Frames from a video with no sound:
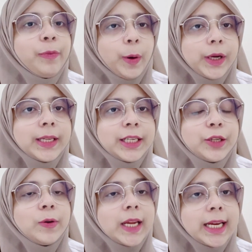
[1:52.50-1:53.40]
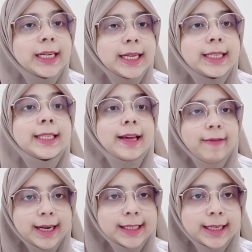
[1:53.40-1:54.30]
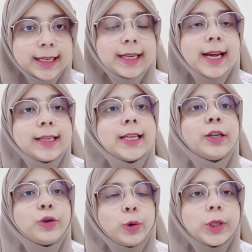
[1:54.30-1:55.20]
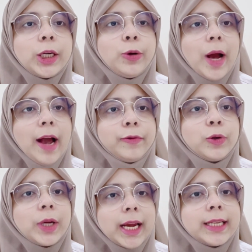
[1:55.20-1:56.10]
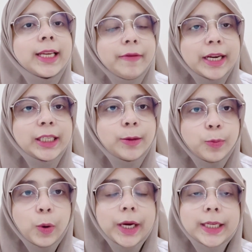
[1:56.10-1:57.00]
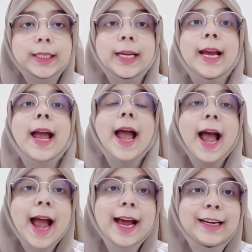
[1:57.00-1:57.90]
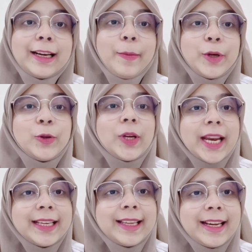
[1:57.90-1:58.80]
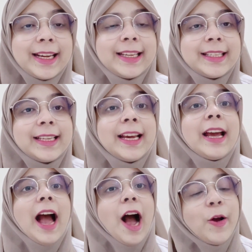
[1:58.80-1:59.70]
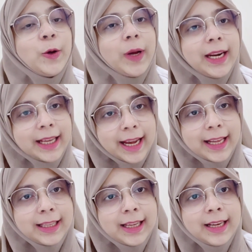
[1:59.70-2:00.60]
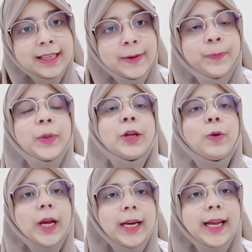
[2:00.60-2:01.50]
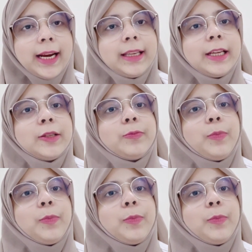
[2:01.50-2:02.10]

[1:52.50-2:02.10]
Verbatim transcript: points that you need is 70. Yes, in total you have to gain 70 points. And coming to the next thing is how you can gain these. You can get these